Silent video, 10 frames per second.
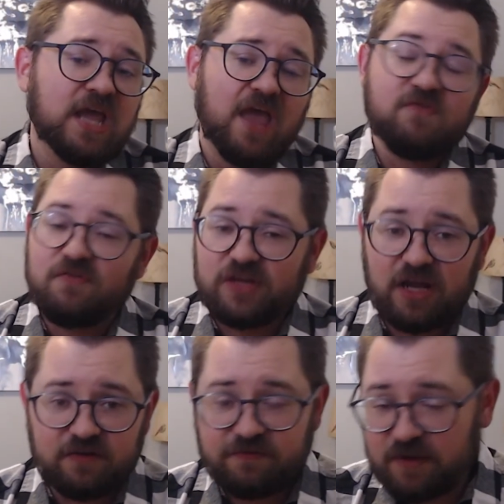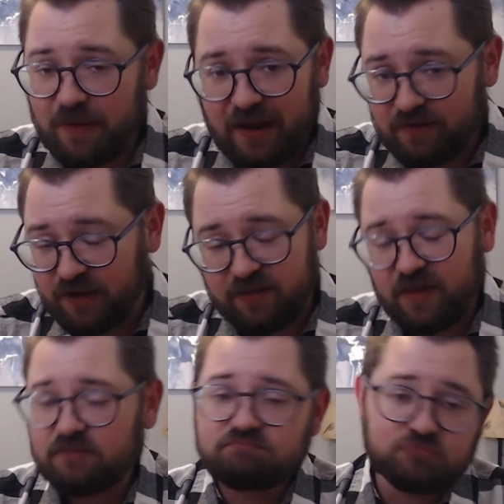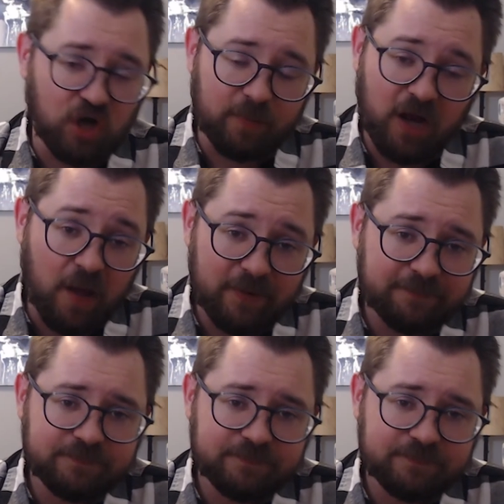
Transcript: If you have any kind of feedback, like I said, drop a comment.